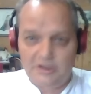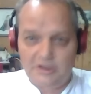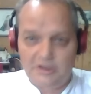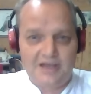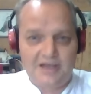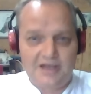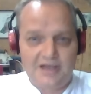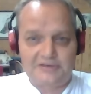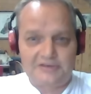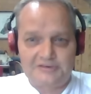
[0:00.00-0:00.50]

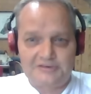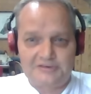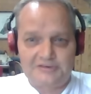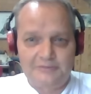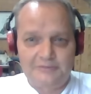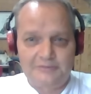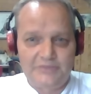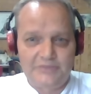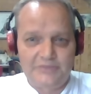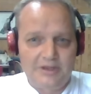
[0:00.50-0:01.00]
us.
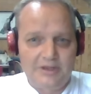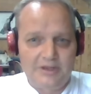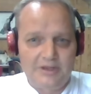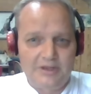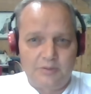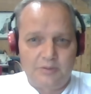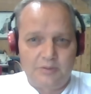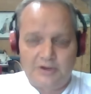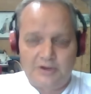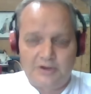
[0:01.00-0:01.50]

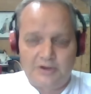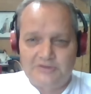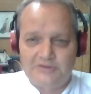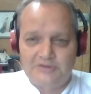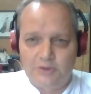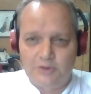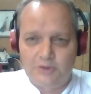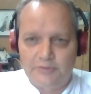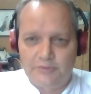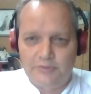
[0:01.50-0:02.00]
Praise the
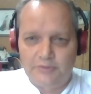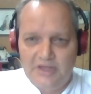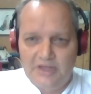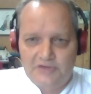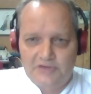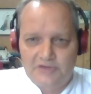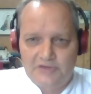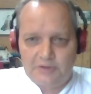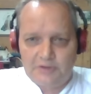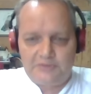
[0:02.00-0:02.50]
Lord.
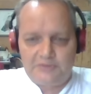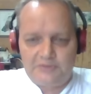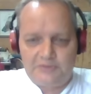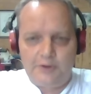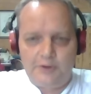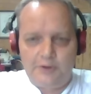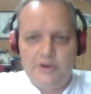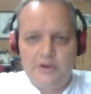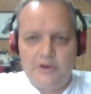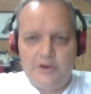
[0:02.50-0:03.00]
So I was
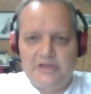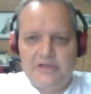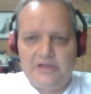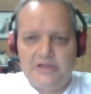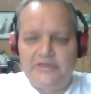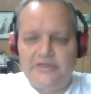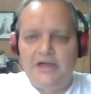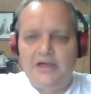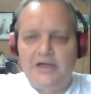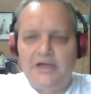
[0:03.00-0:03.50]
floating in
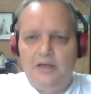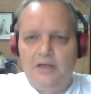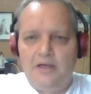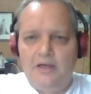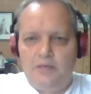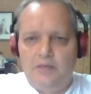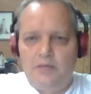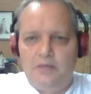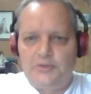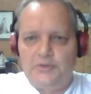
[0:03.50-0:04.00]
there,
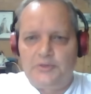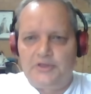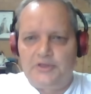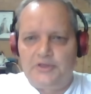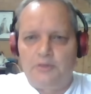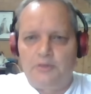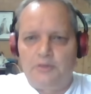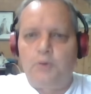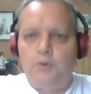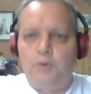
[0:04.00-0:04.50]
but then
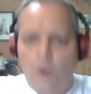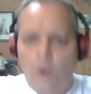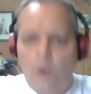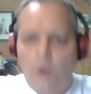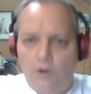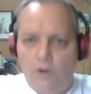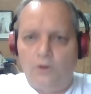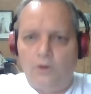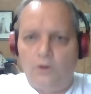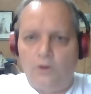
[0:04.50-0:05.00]
a
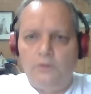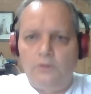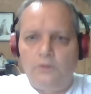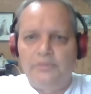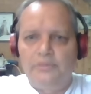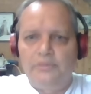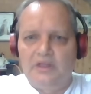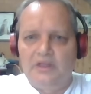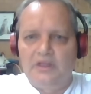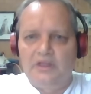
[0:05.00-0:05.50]
call
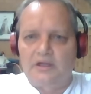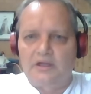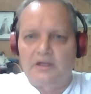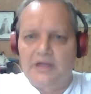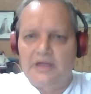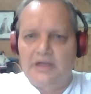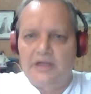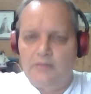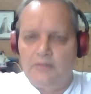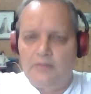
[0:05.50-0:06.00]

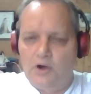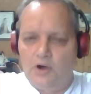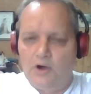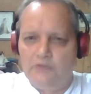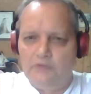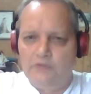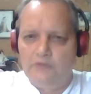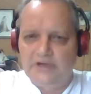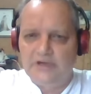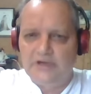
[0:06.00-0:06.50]
came
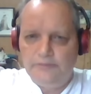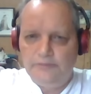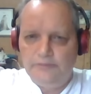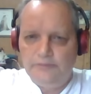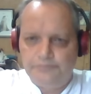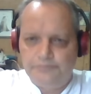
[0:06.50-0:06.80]
over